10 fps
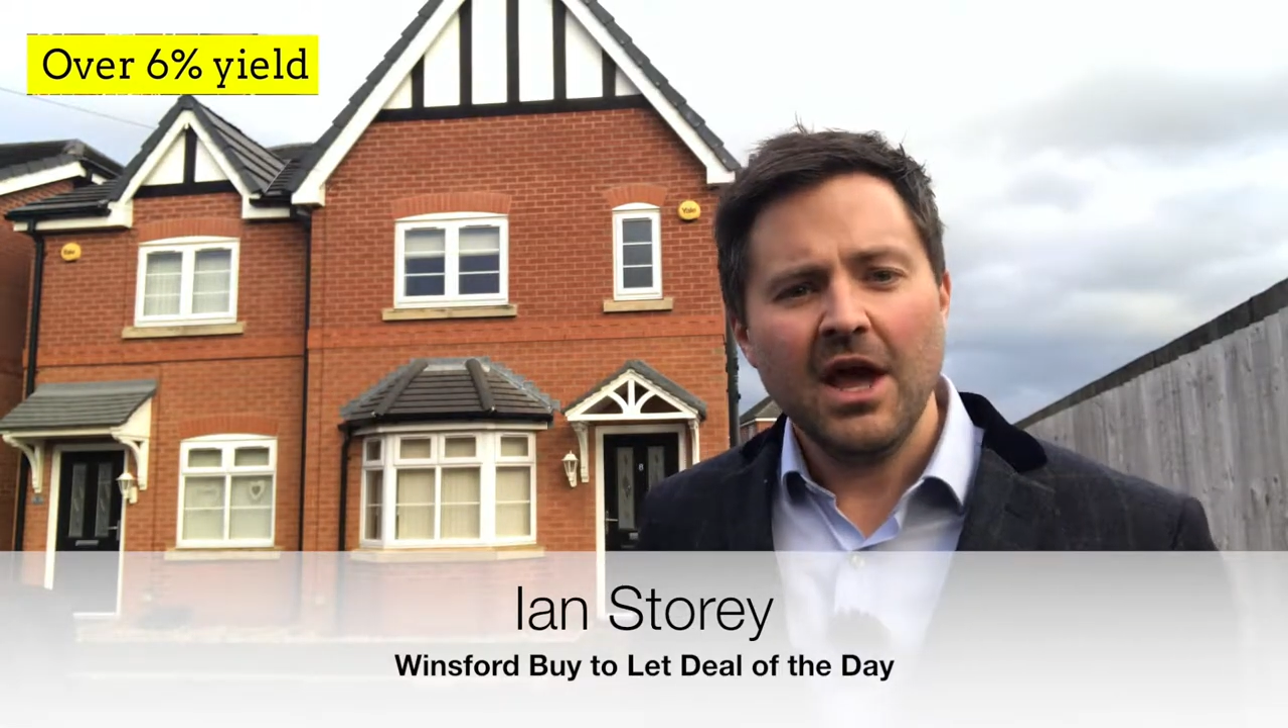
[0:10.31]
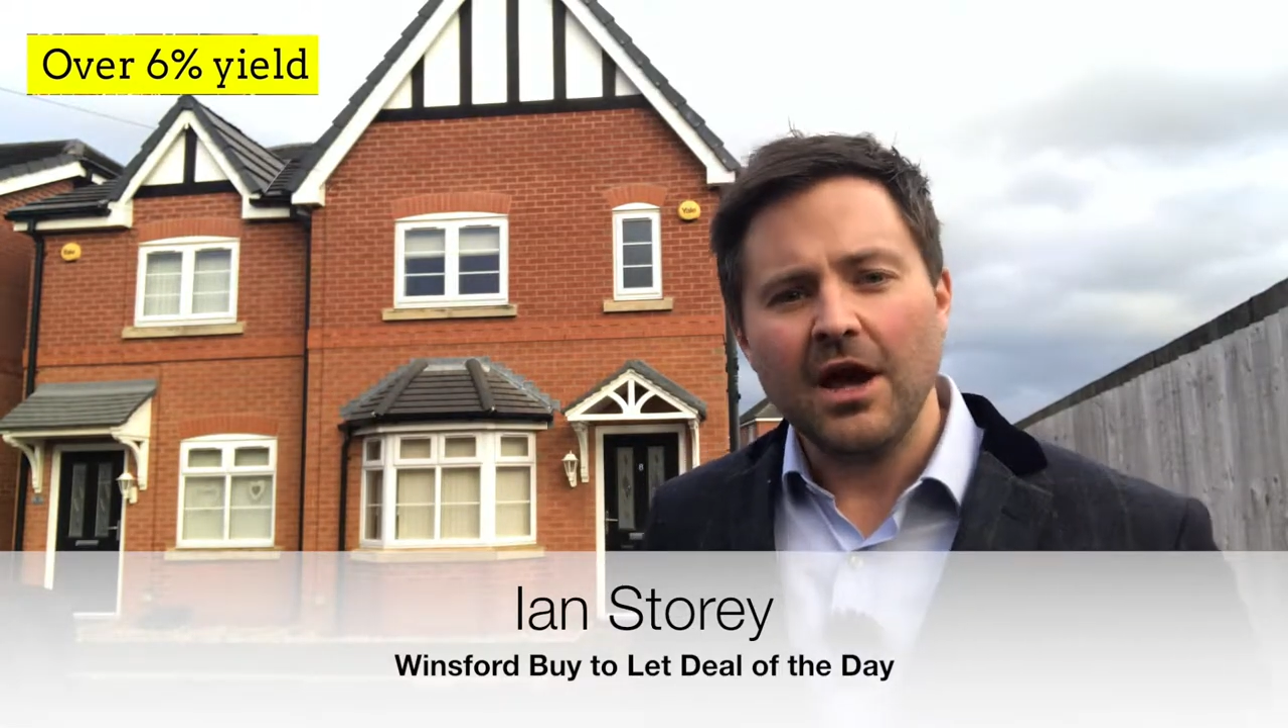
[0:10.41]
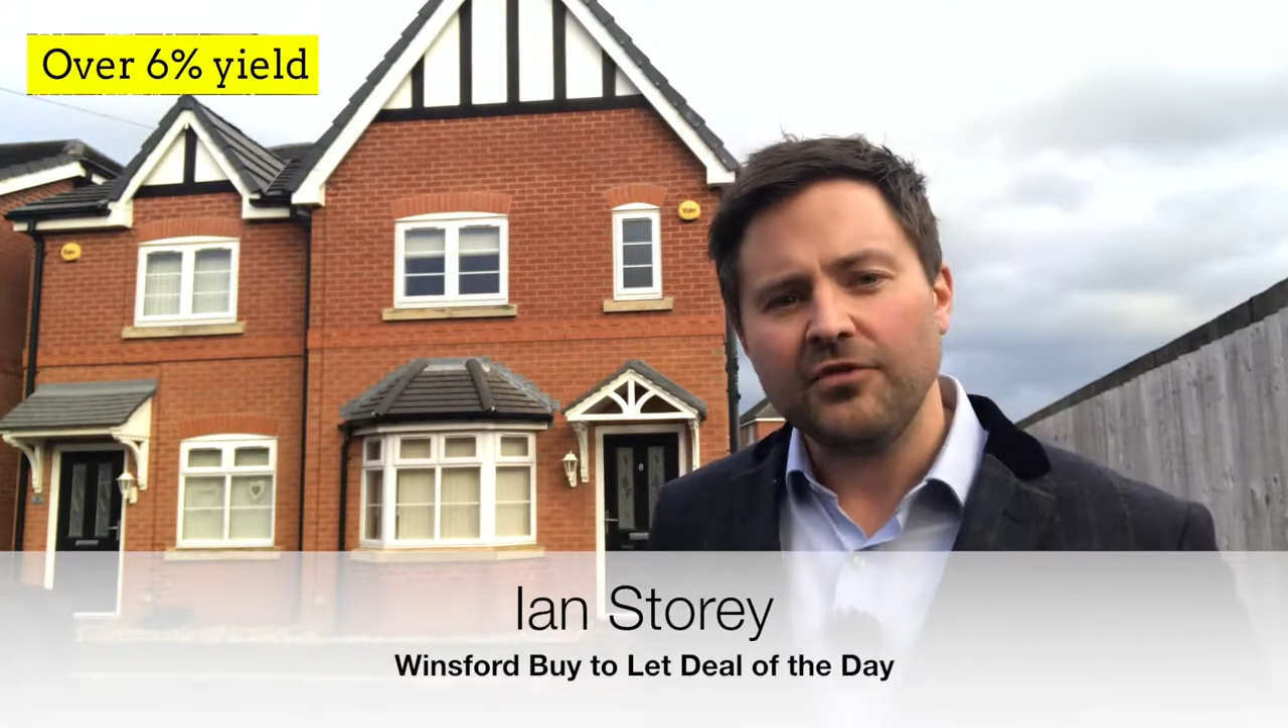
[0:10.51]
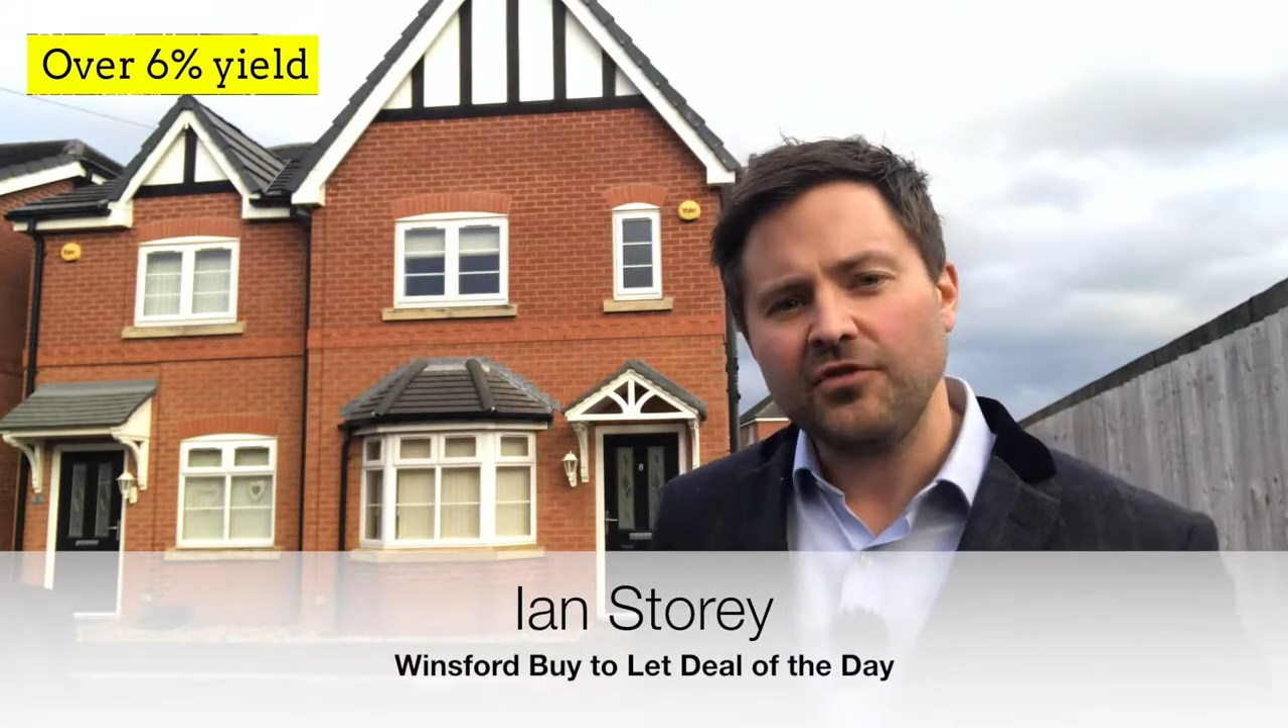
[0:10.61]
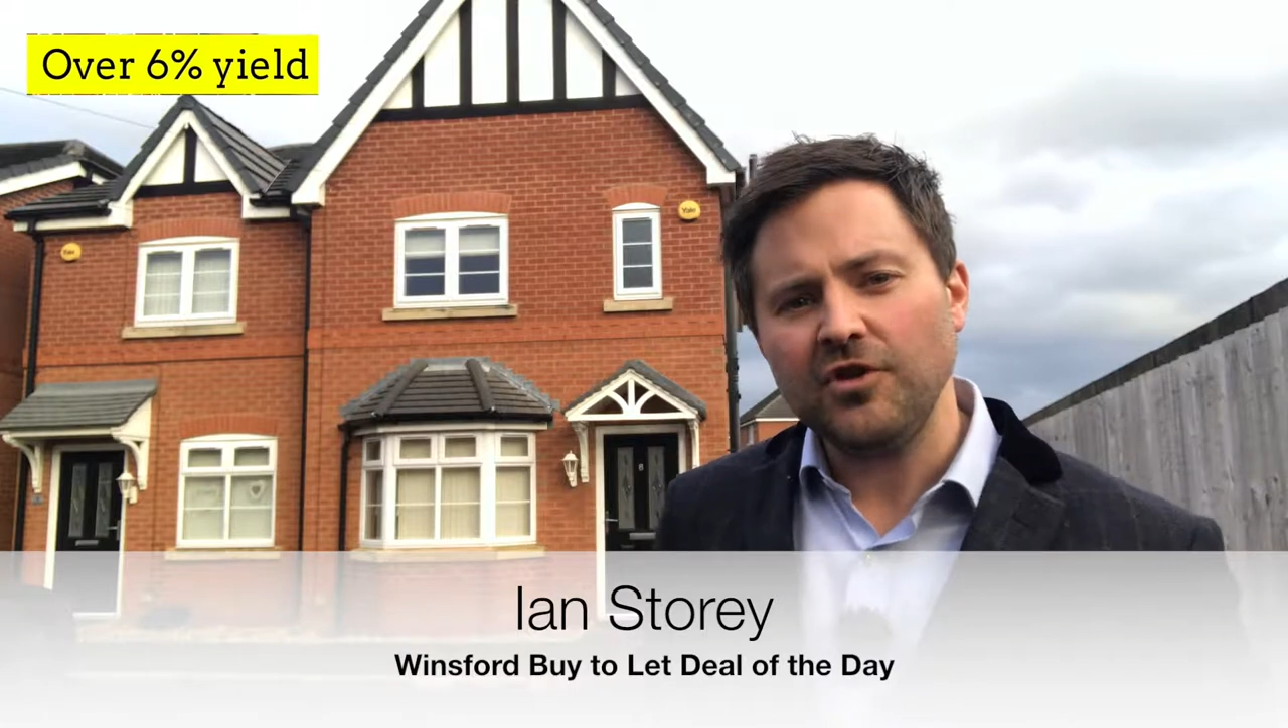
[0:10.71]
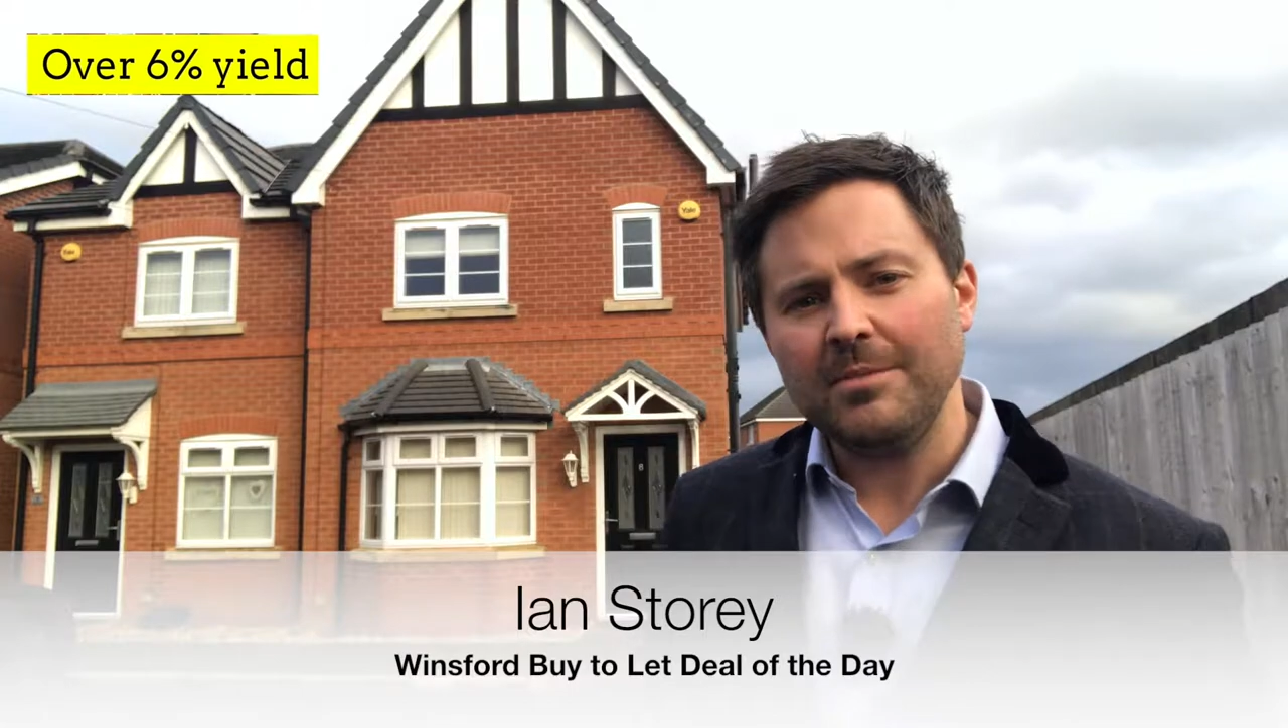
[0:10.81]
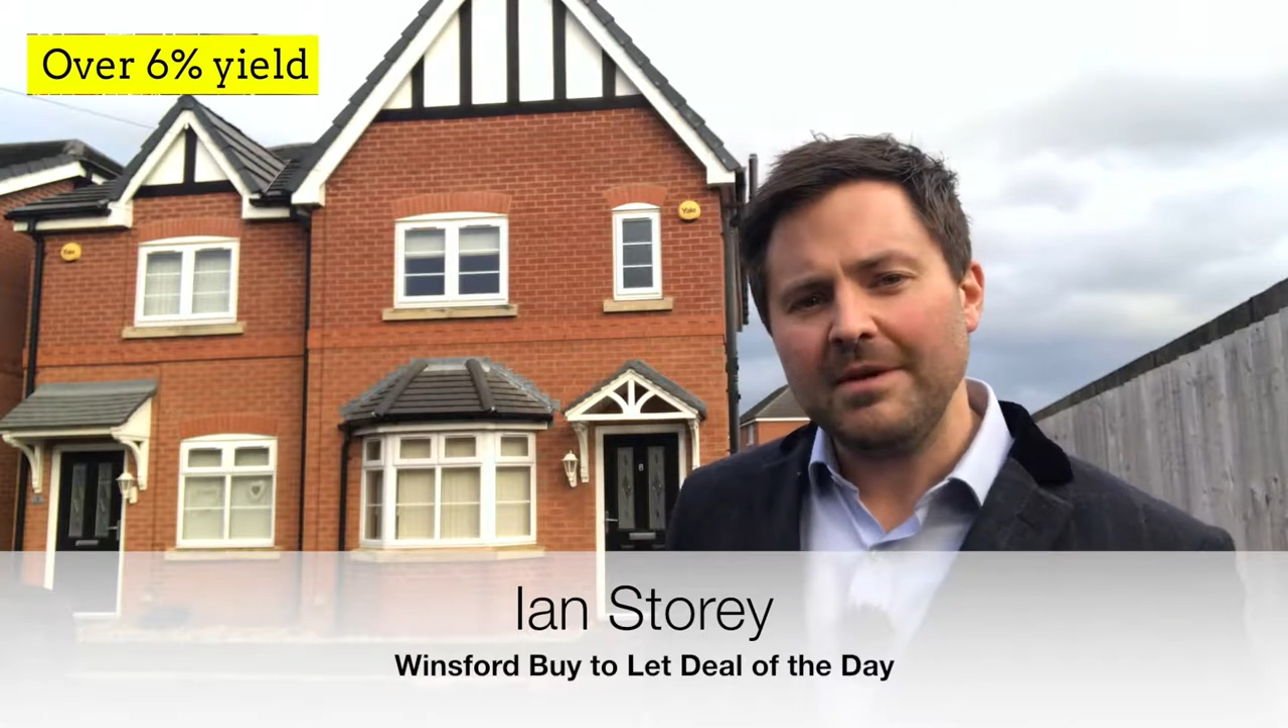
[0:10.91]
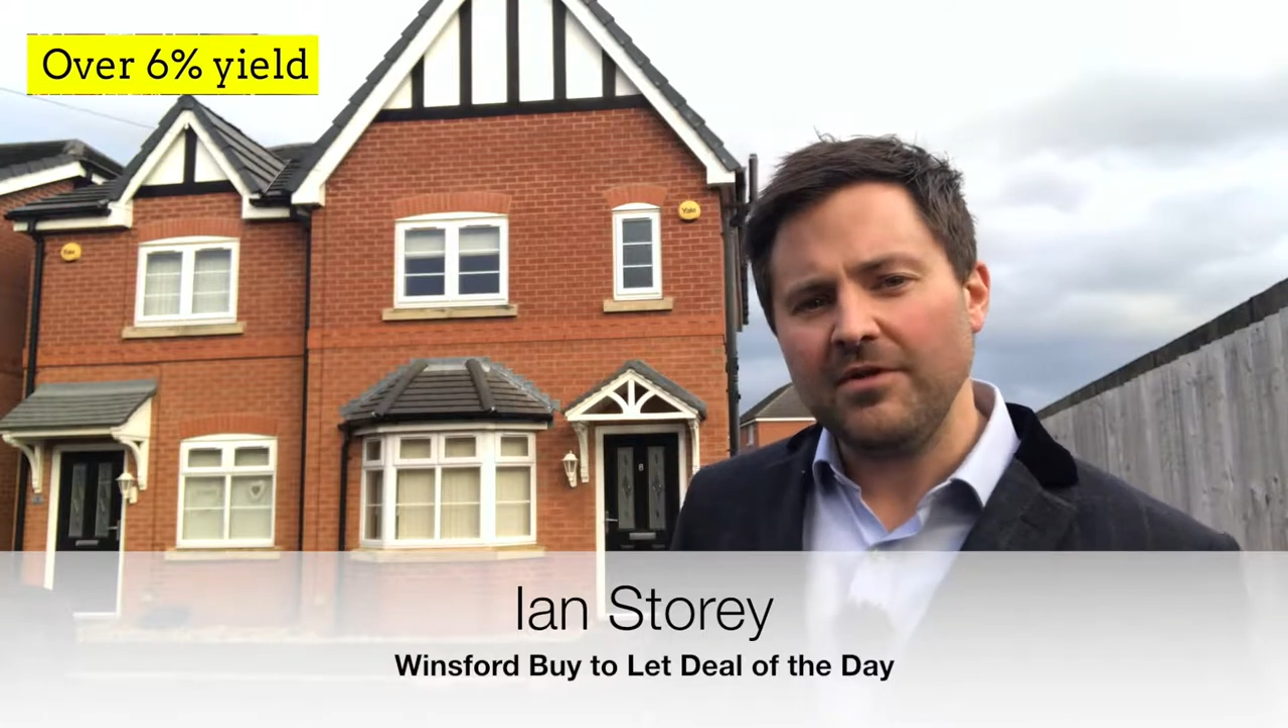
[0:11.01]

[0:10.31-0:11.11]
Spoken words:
Assuming